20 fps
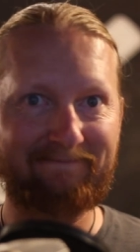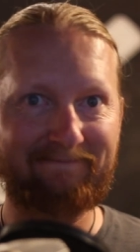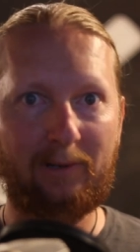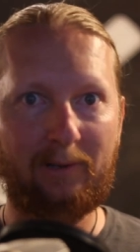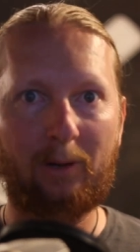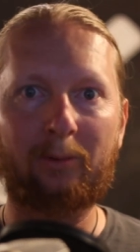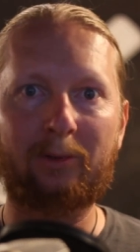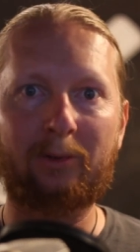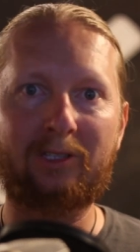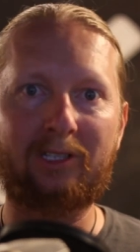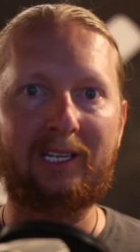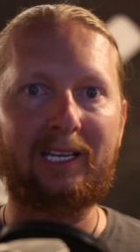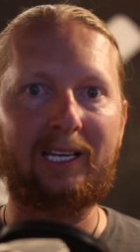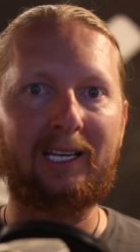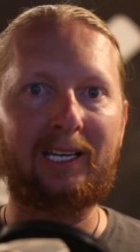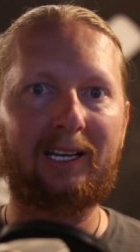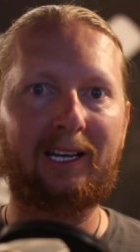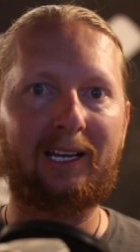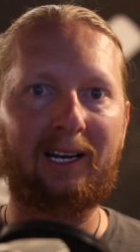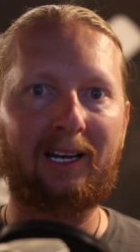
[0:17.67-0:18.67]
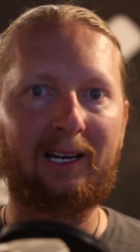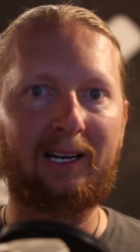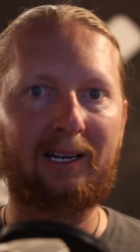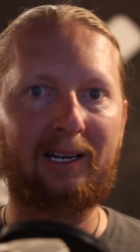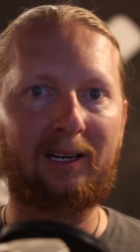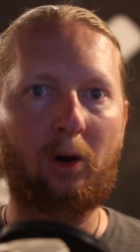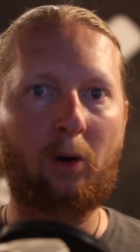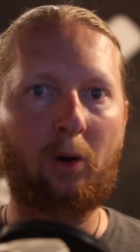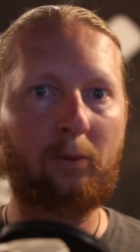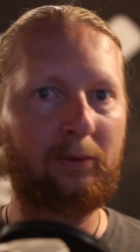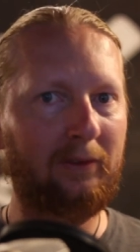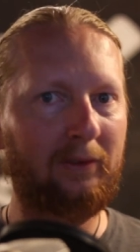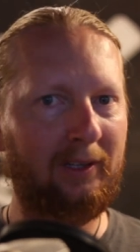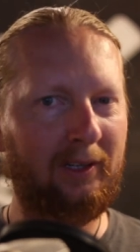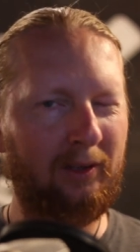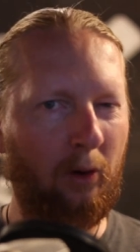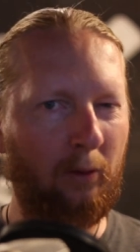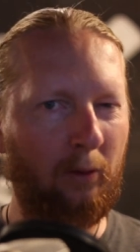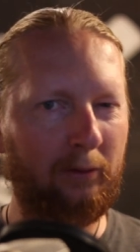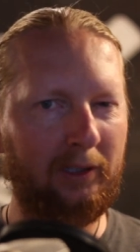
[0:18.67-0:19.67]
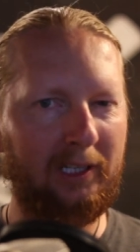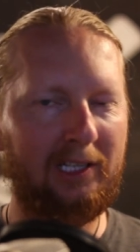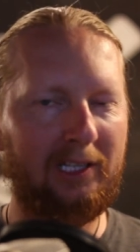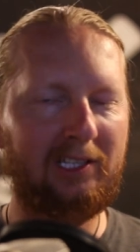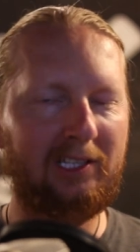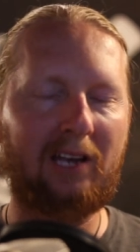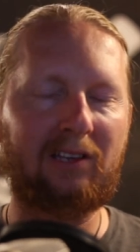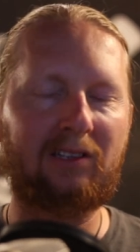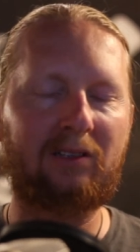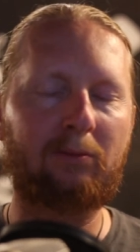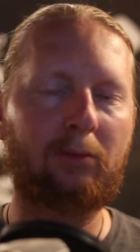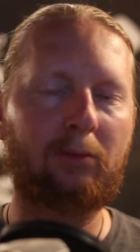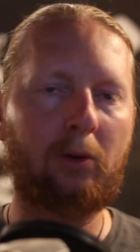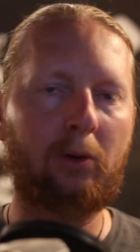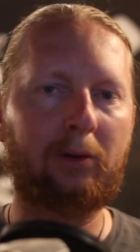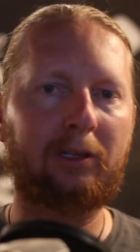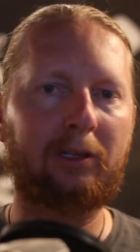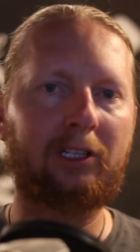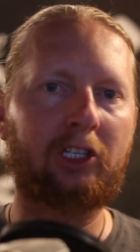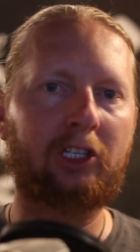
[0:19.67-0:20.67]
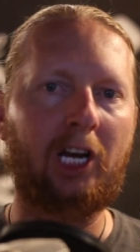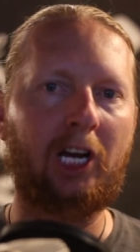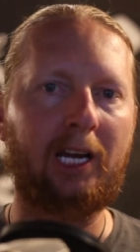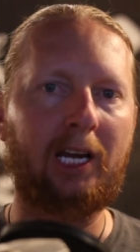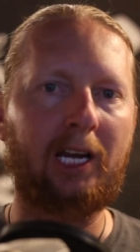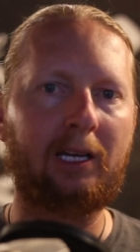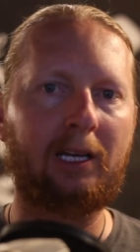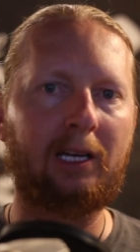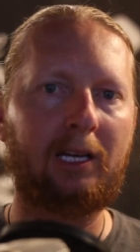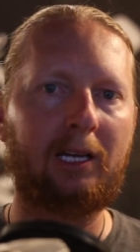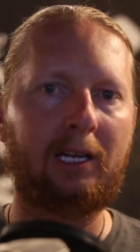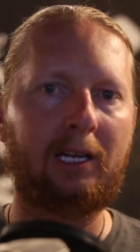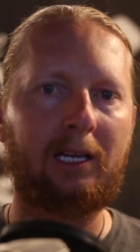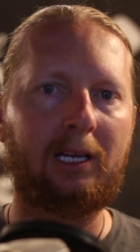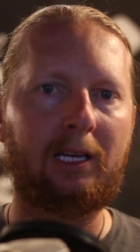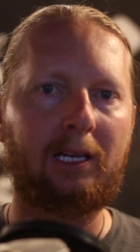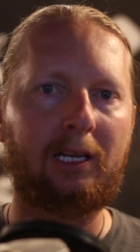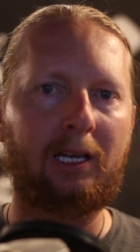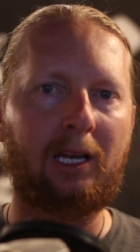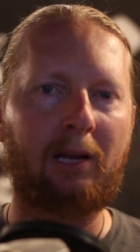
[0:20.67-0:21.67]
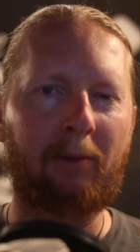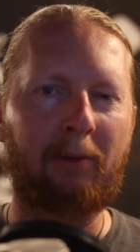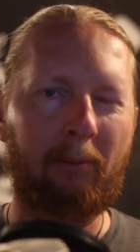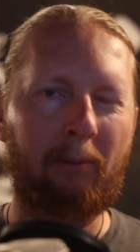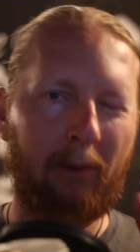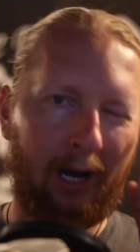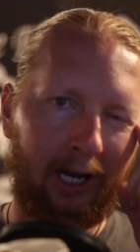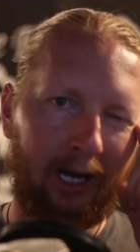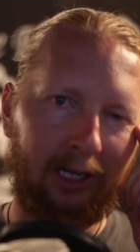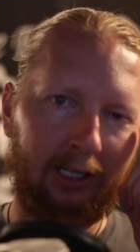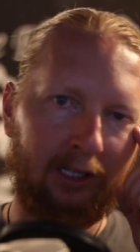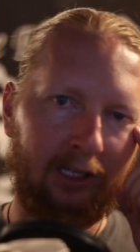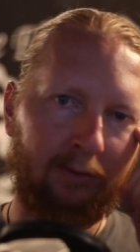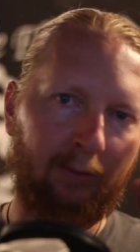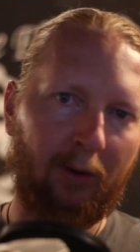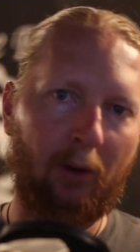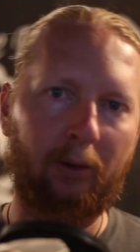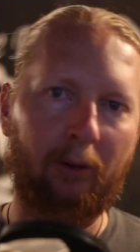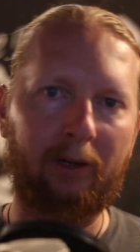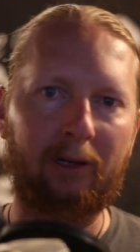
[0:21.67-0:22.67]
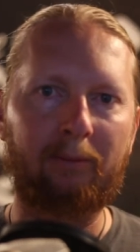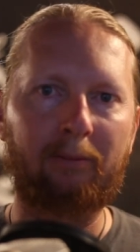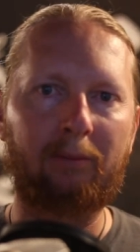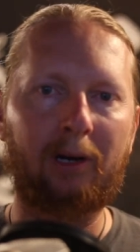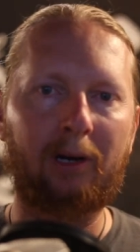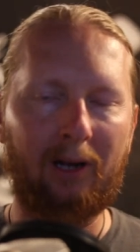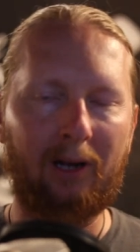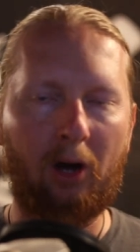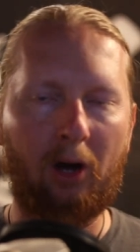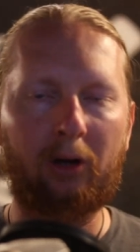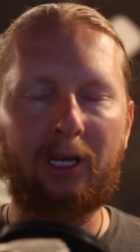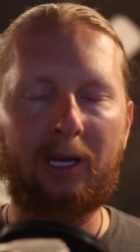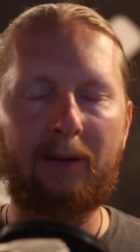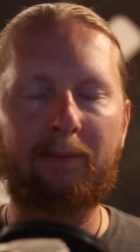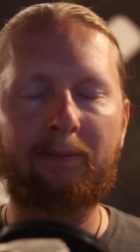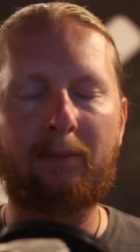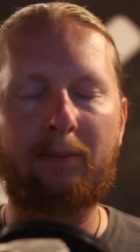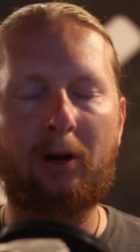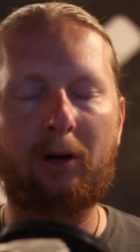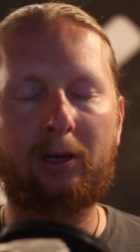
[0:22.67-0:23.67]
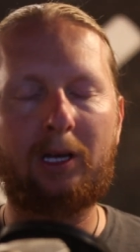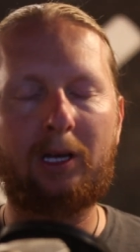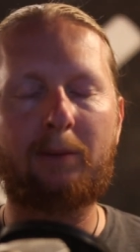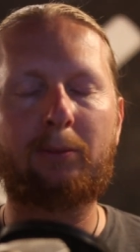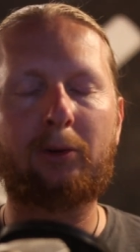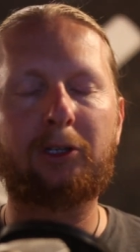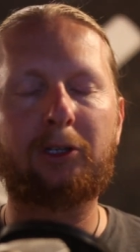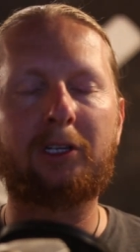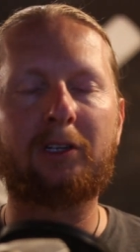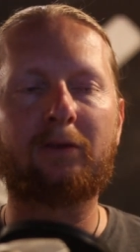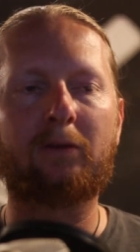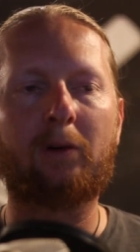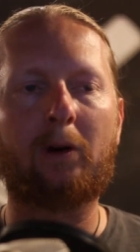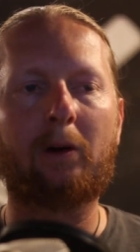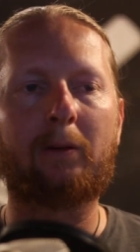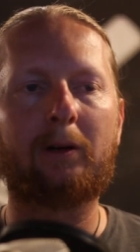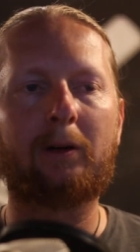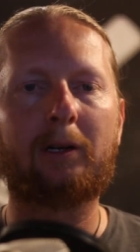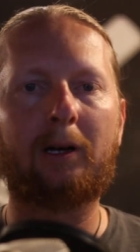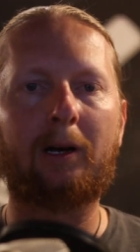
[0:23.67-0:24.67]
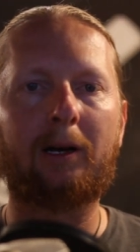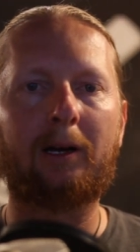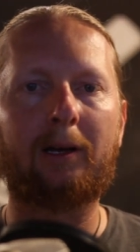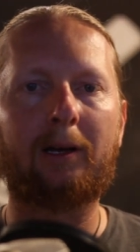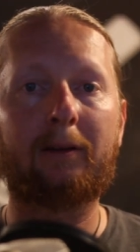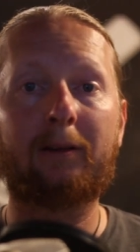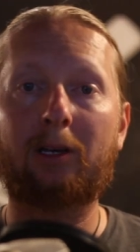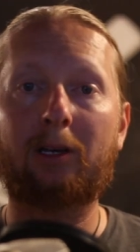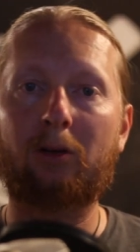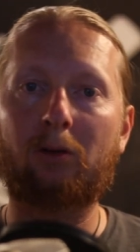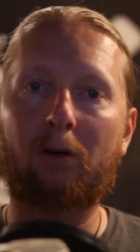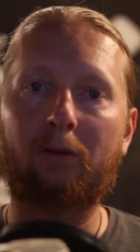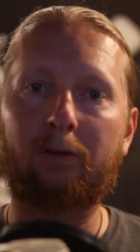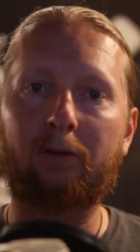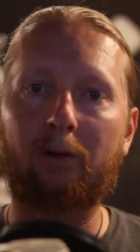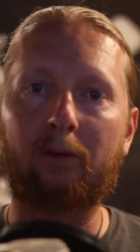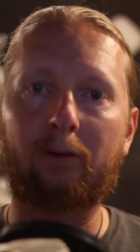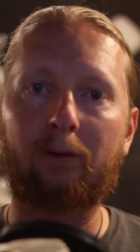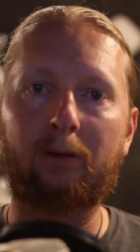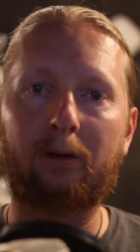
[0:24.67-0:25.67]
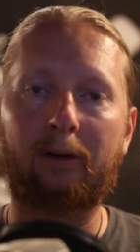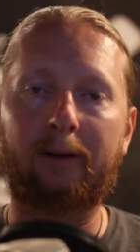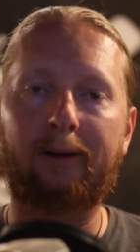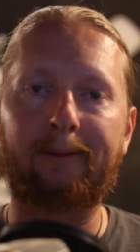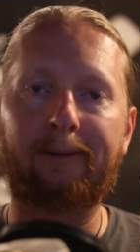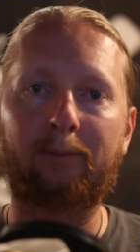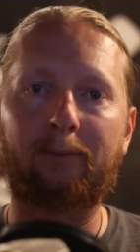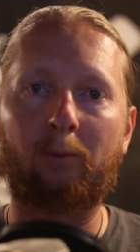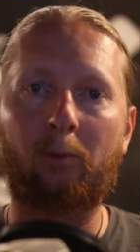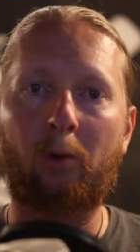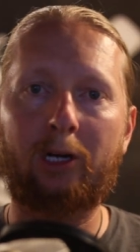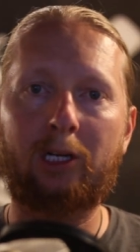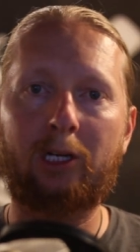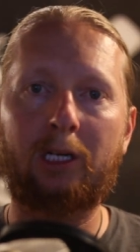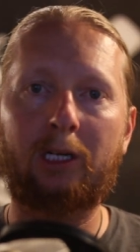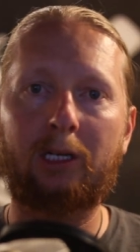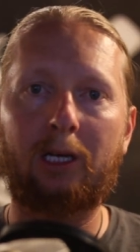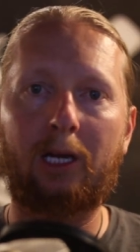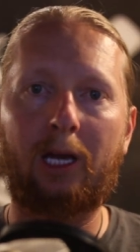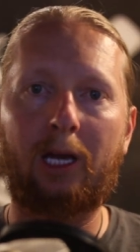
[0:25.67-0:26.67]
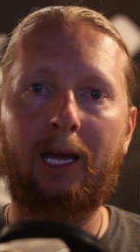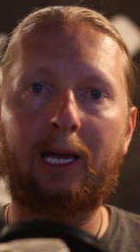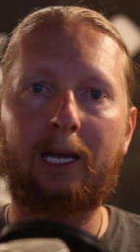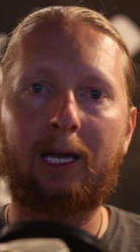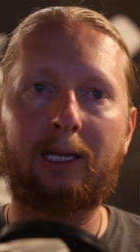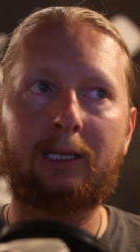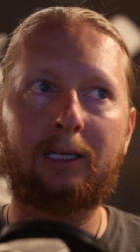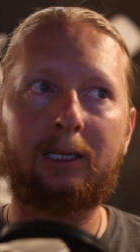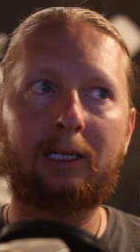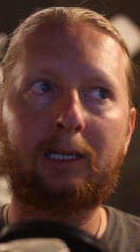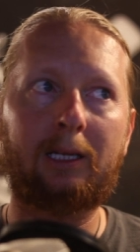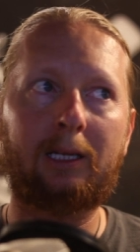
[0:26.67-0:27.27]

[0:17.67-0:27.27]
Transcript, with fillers: We'll see. Uh, hopefully, hopefully this hasn't broken the chain. In my mind, it's broken, but I'll keep I'll keep pushing forward. Uh, thank you all for um, watching, and uh,